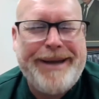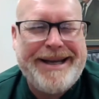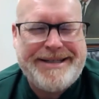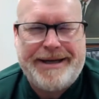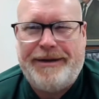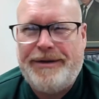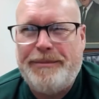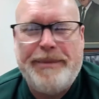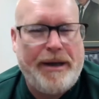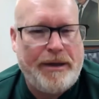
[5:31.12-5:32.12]
basically the
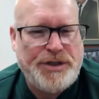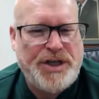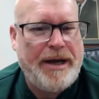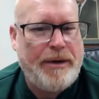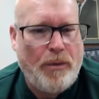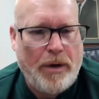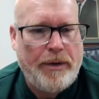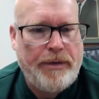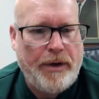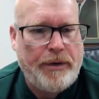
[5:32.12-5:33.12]
middle of
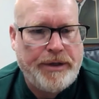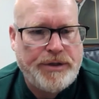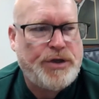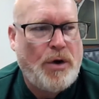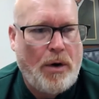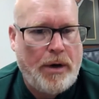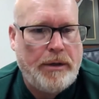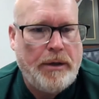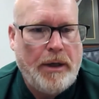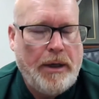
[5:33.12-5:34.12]
January, they'll get started
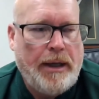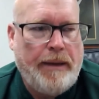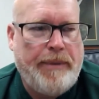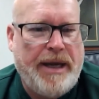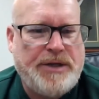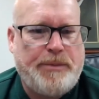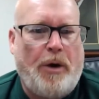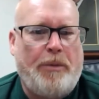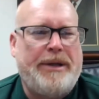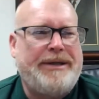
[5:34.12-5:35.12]
in
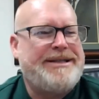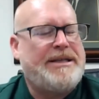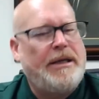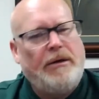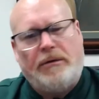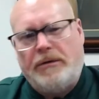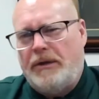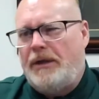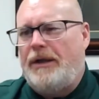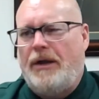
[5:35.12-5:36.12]
baseball. But still,
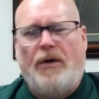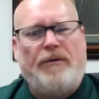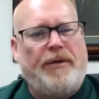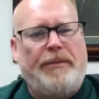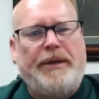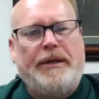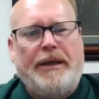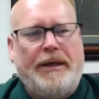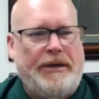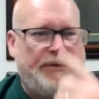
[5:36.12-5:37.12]
you've
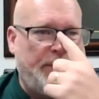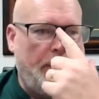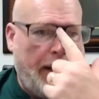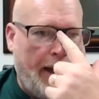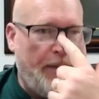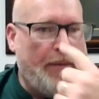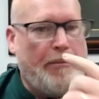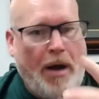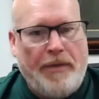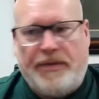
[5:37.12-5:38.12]
still got the
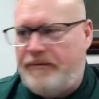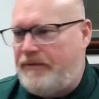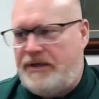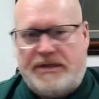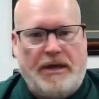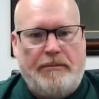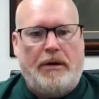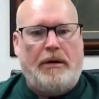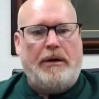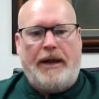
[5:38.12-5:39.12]
month of
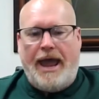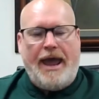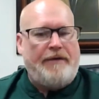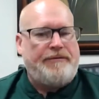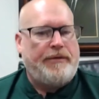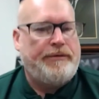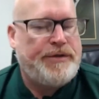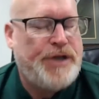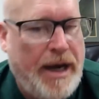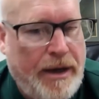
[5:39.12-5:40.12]
December and half of
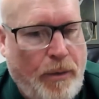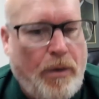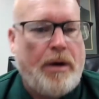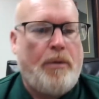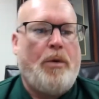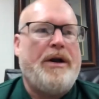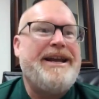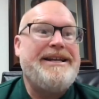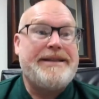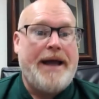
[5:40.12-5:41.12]
January where
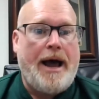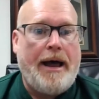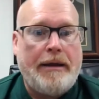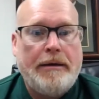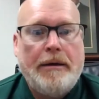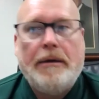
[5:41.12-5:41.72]
he's not